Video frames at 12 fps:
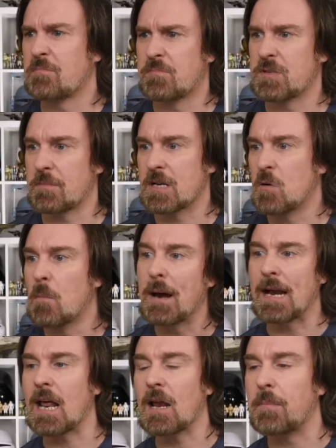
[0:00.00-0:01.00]
Somebody called
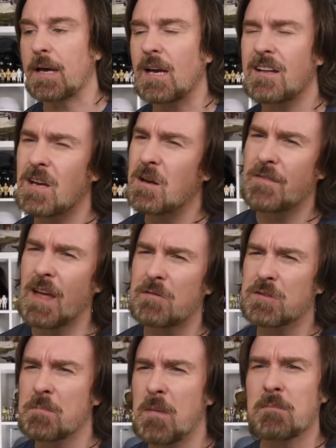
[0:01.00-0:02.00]
Penelope. I don't know if that was
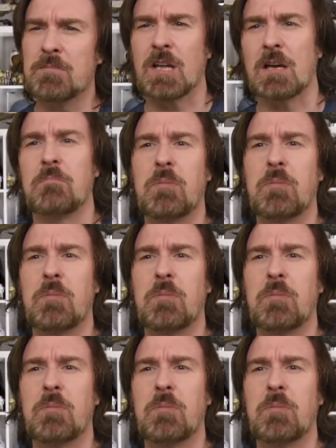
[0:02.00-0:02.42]
the mum's name,